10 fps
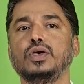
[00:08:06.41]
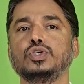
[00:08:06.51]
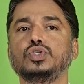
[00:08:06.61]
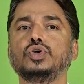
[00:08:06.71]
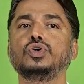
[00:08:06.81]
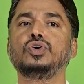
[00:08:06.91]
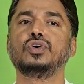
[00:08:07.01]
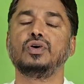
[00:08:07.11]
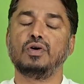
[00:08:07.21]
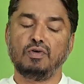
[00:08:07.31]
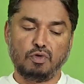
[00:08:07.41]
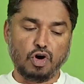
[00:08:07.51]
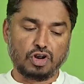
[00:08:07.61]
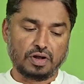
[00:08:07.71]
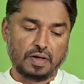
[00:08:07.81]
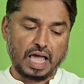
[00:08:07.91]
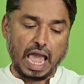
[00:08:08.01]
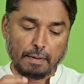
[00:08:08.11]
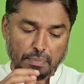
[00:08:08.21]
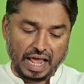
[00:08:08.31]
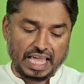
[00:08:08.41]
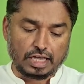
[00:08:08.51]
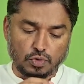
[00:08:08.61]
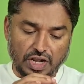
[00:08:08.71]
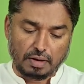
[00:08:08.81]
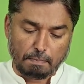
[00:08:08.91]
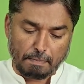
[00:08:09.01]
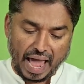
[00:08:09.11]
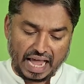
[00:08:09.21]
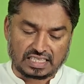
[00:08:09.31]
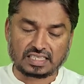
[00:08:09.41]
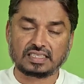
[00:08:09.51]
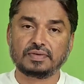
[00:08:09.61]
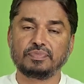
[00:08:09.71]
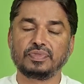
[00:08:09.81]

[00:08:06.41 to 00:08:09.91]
So for applying urine packs,